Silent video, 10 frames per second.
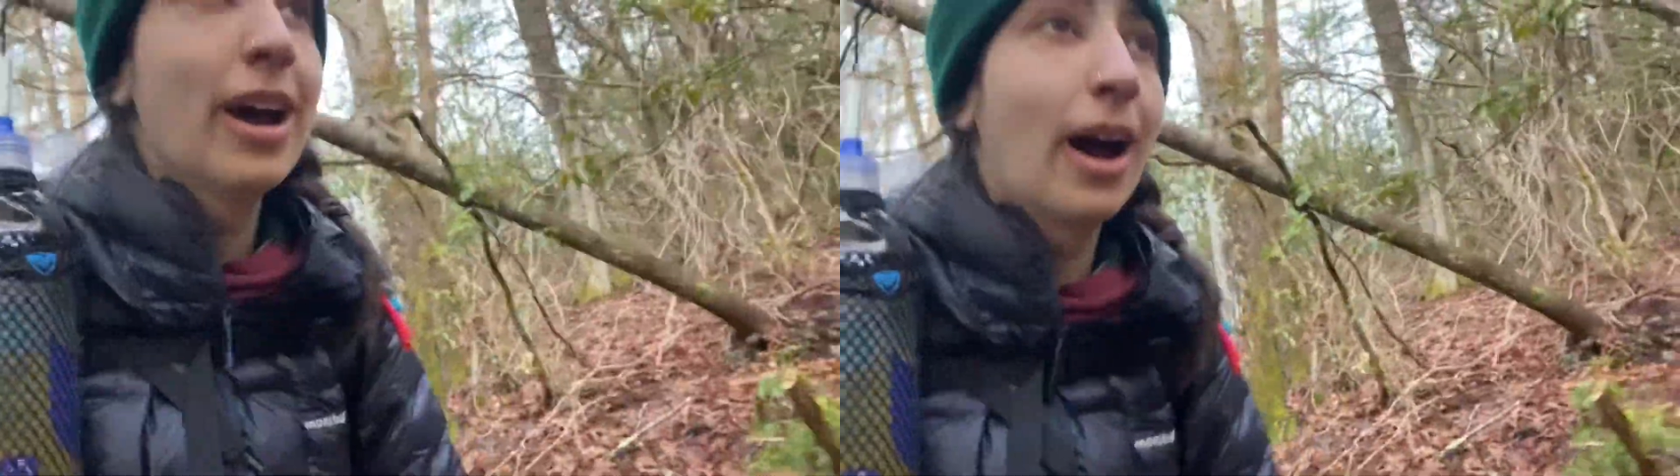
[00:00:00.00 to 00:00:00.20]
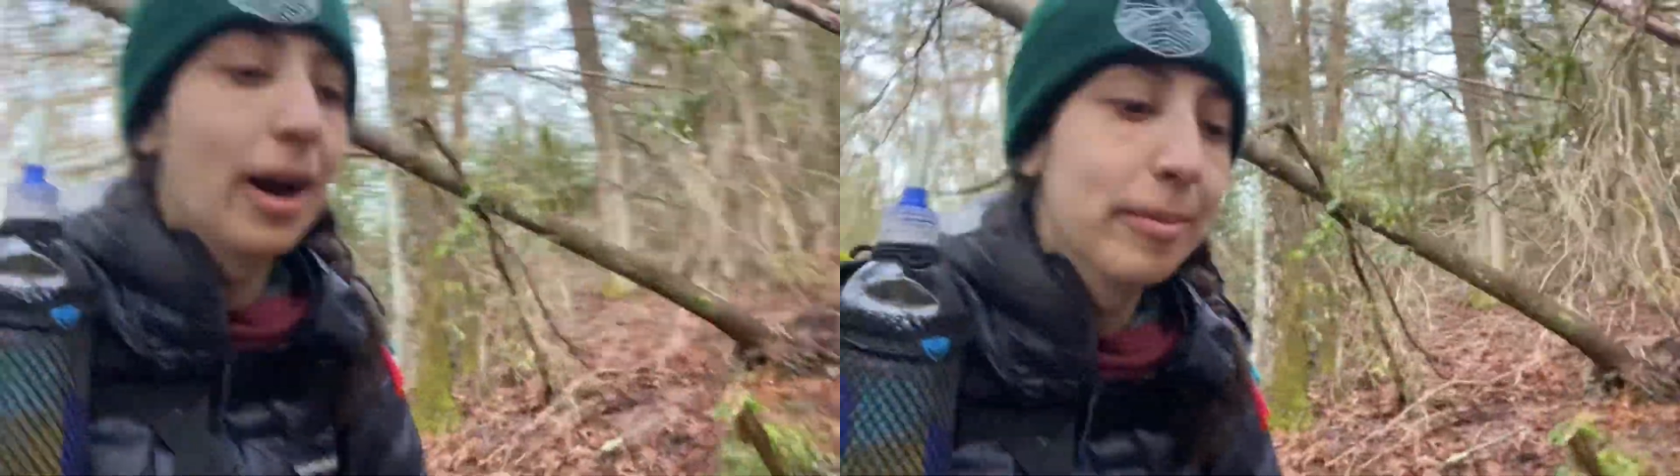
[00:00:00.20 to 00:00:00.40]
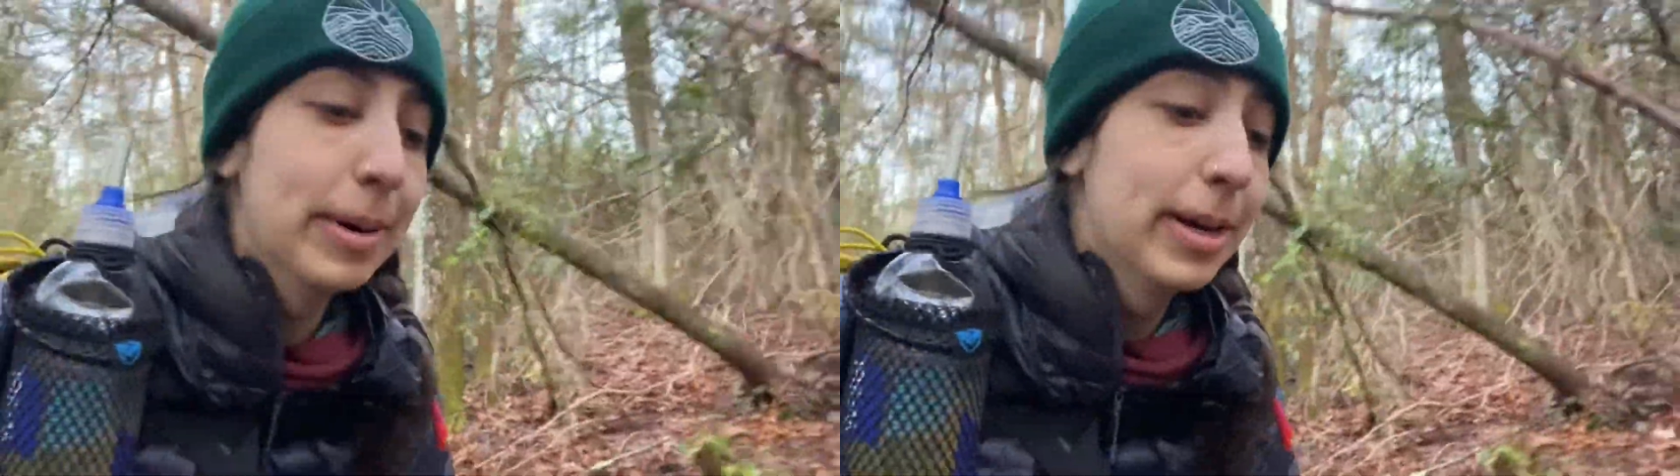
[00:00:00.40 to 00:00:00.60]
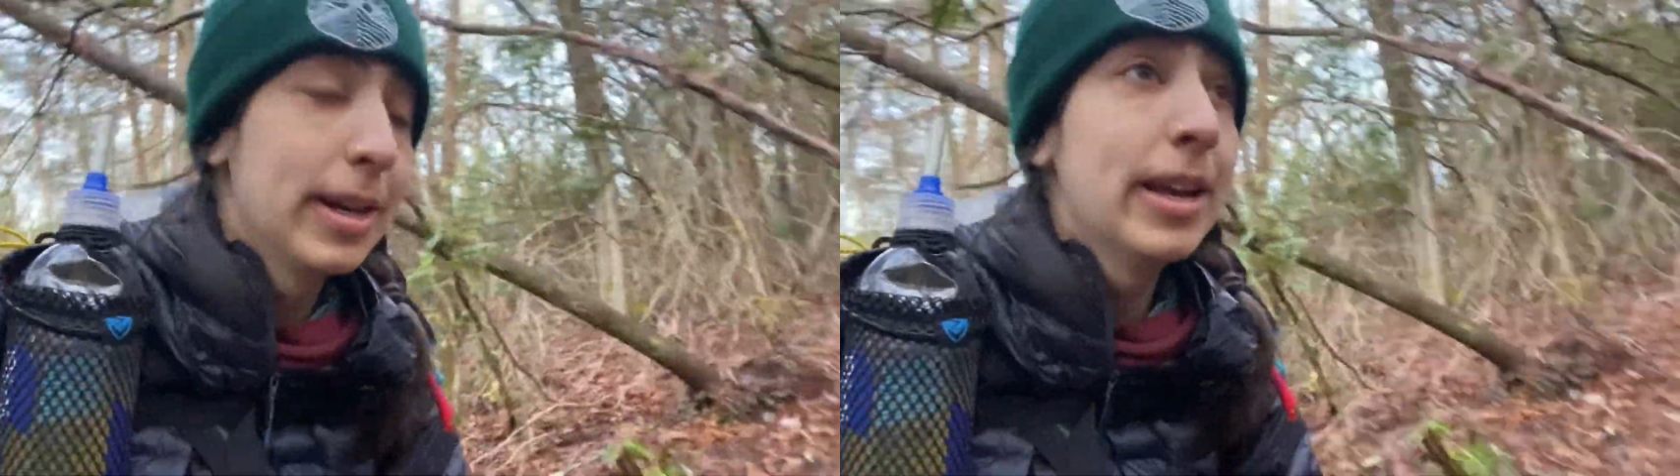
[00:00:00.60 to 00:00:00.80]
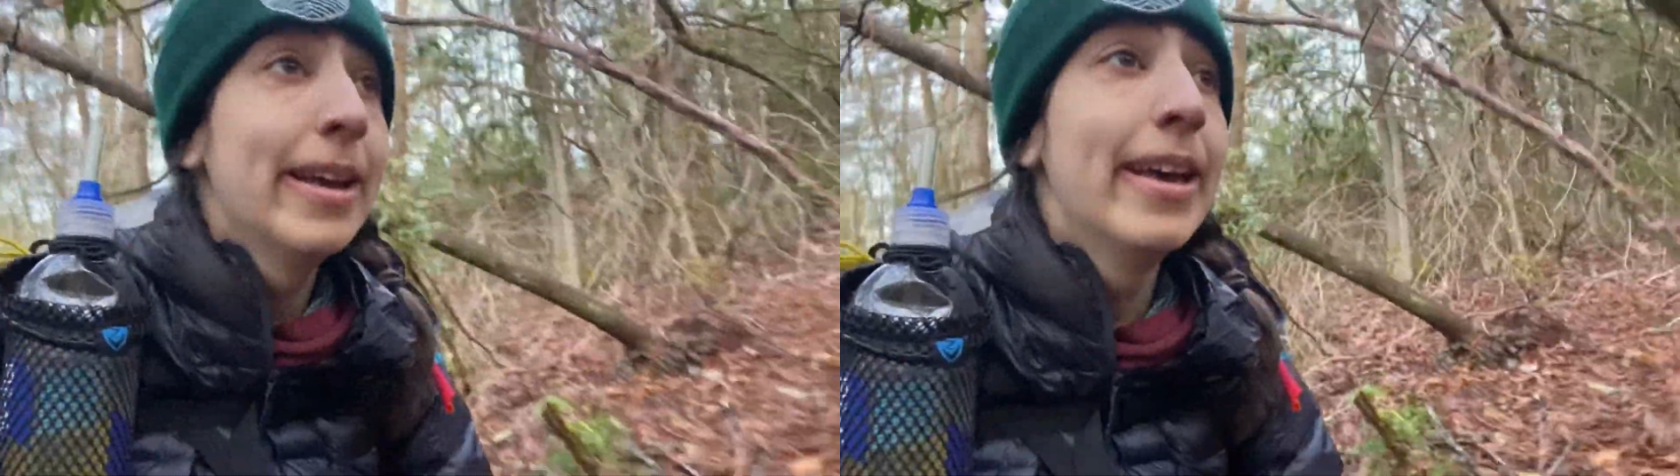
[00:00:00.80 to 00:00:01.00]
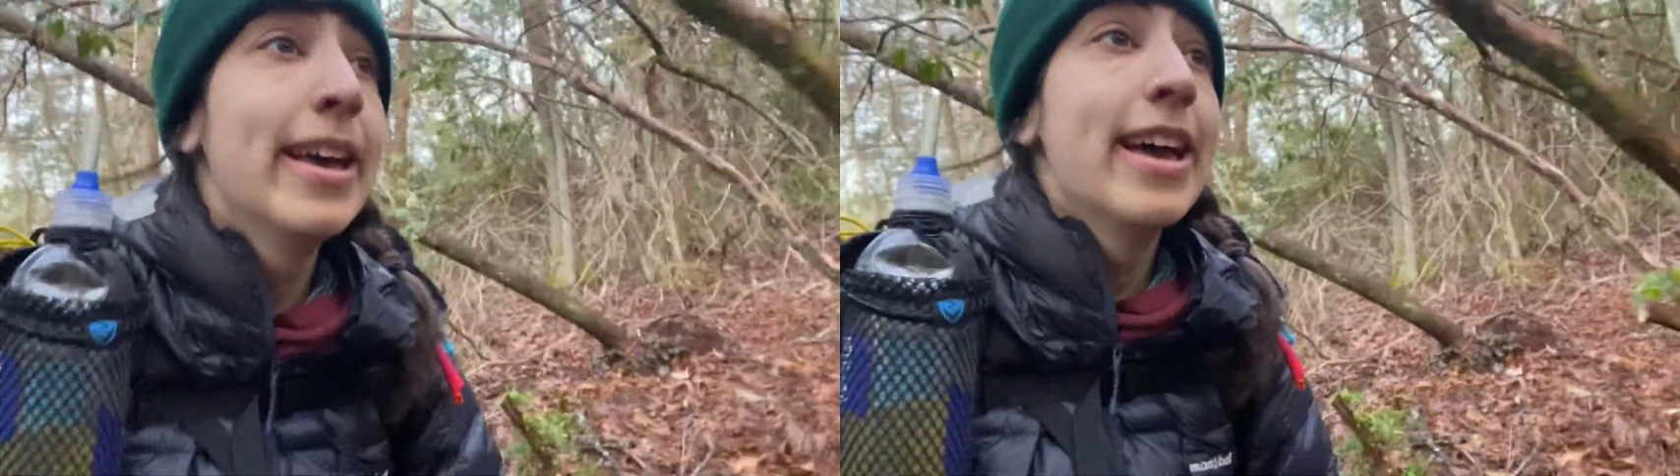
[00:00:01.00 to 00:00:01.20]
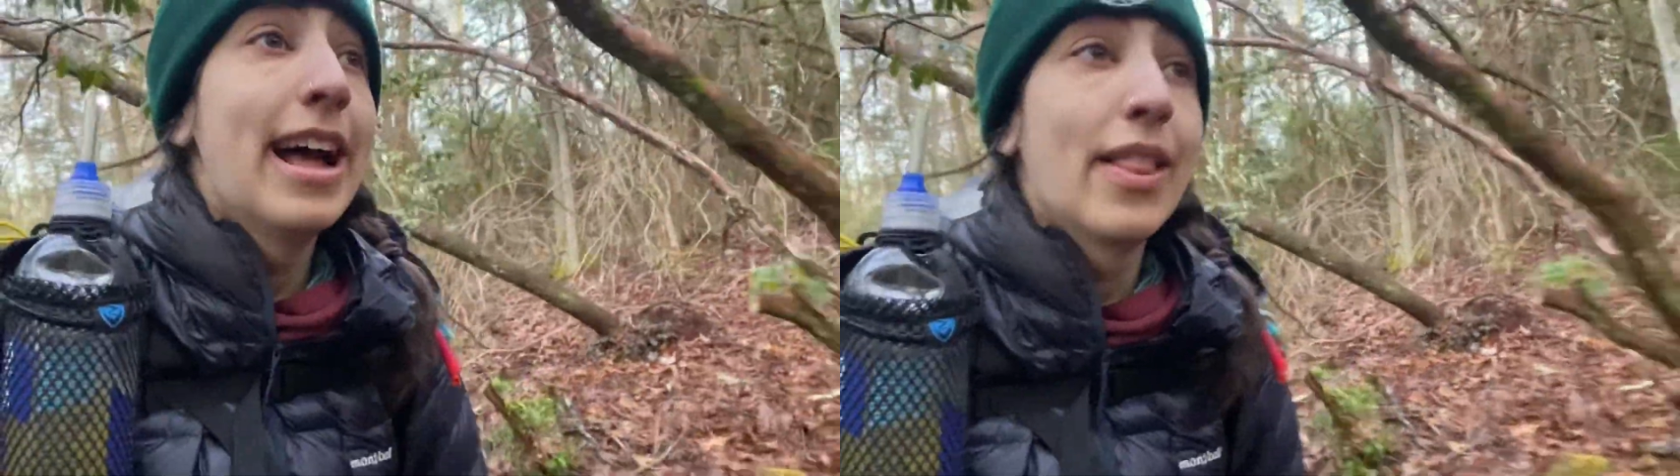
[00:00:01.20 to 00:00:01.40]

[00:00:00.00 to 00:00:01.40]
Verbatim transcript: Um, and